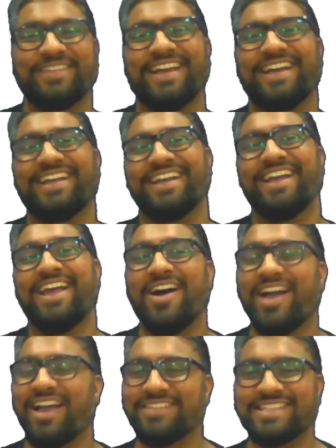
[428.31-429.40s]
Yeah,
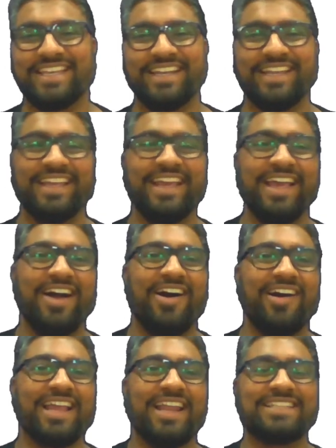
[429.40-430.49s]
I am just kidding.
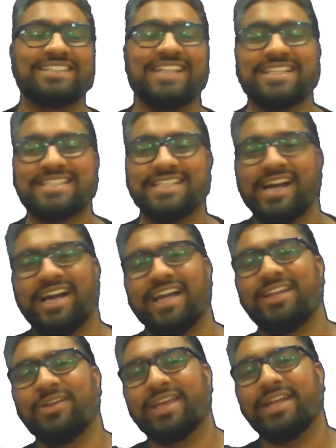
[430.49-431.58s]
Okay, let's
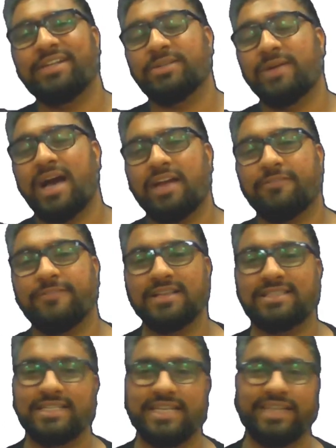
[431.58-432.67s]
look into our
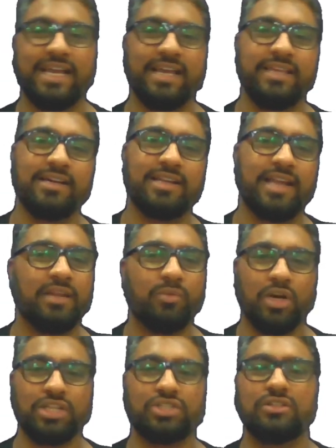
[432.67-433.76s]
first agenda here, right?
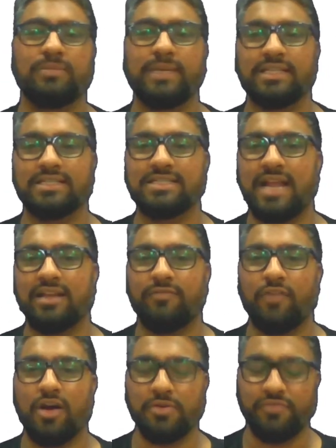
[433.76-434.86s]
What should be the standard
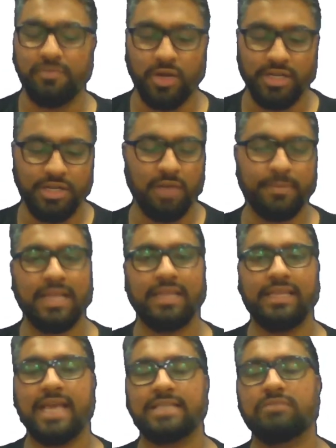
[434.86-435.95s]
form of a polynomial?
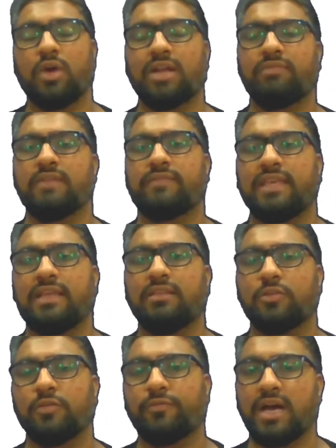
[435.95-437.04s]
Yes, what we've seen
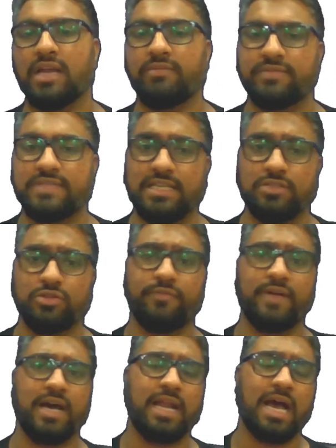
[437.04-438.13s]
so far
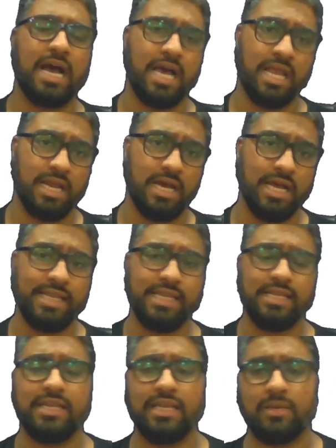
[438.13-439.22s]
are
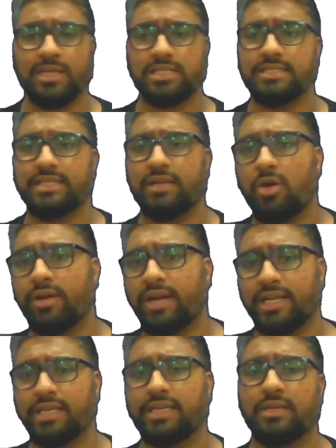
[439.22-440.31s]
linear equations and
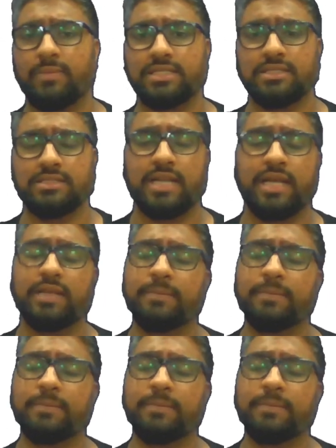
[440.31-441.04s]
quadratic equations, right?